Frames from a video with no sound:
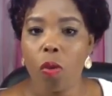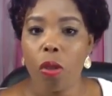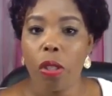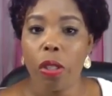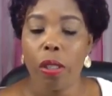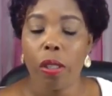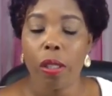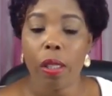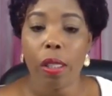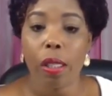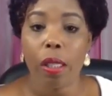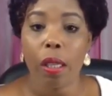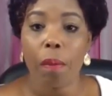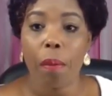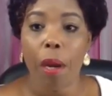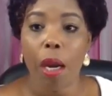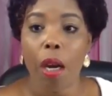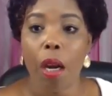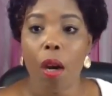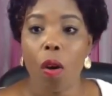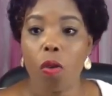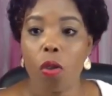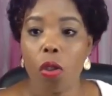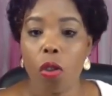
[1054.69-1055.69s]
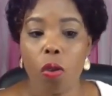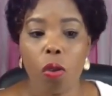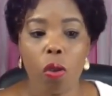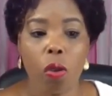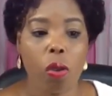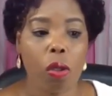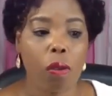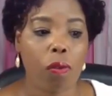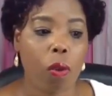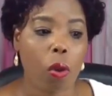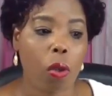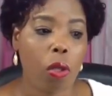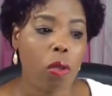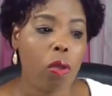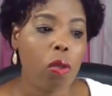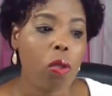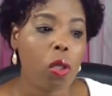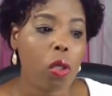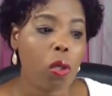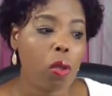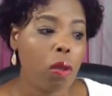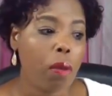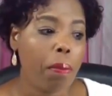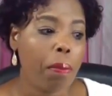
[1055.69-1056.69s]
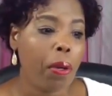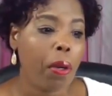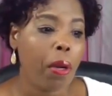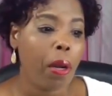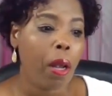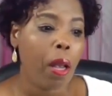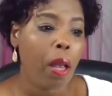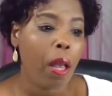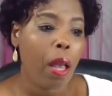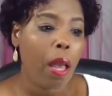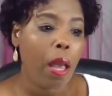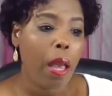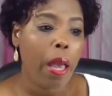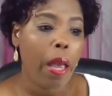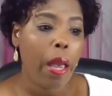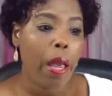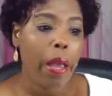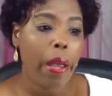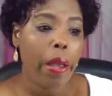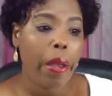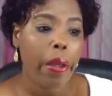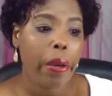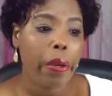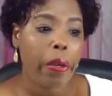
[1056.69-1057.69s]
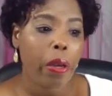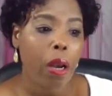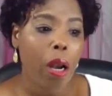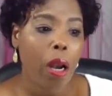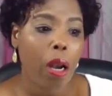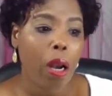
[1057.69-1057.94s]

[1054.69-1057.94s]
which is the same account you use for YouTube, and